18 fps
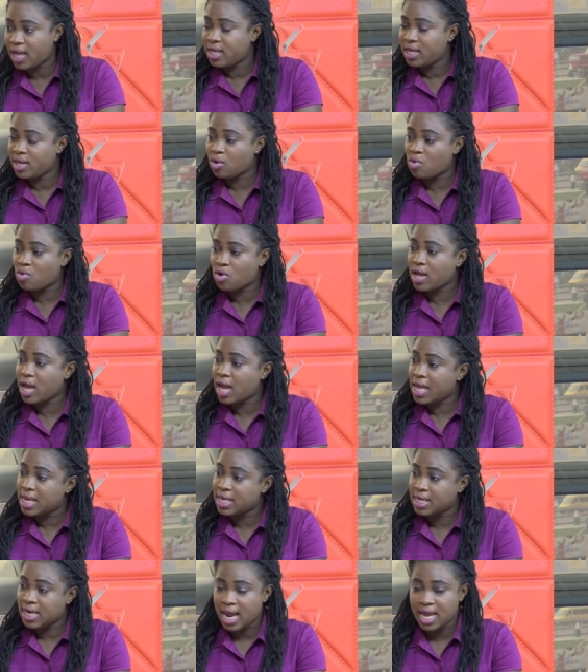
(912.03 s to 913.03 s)
You call your
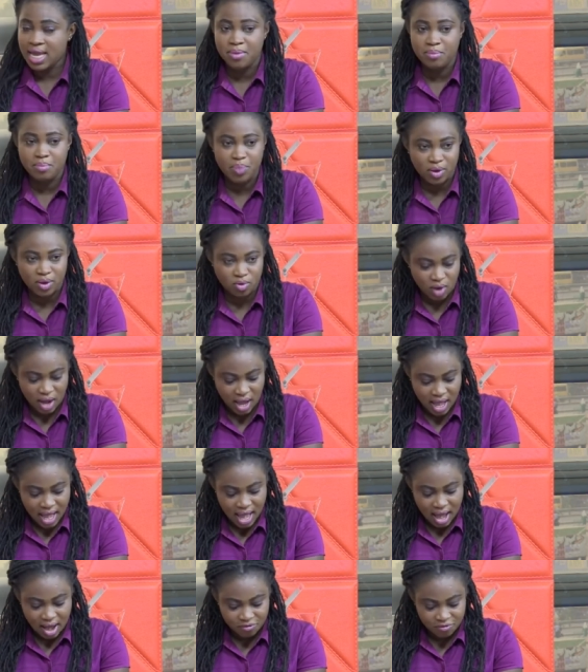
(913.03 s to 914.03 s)
yin and I am penua.
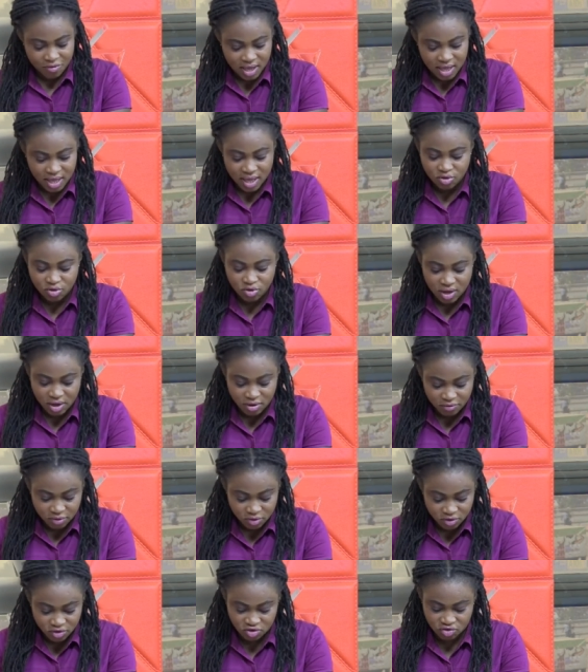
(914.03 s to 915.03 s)
I fear you to your
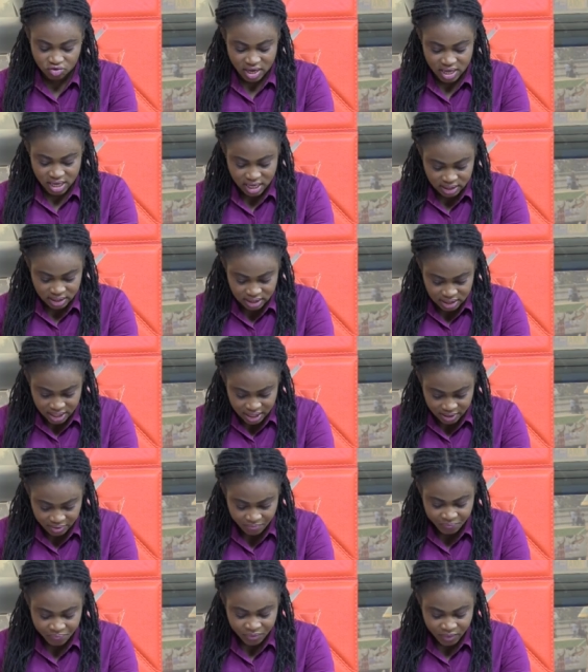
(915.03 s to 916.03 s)
phones was
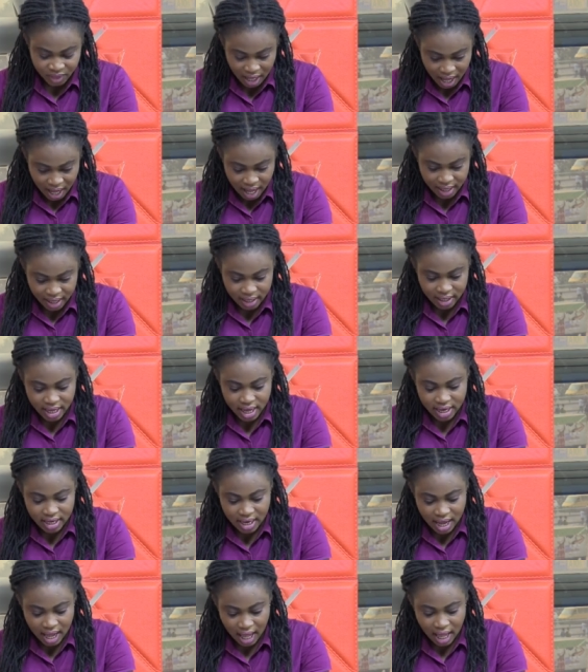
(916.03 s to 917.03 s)
yinti. I
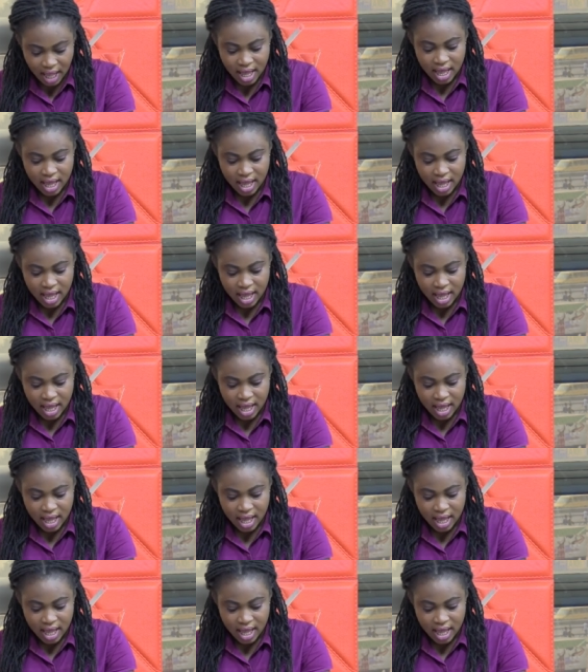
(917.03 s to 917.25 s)
enna,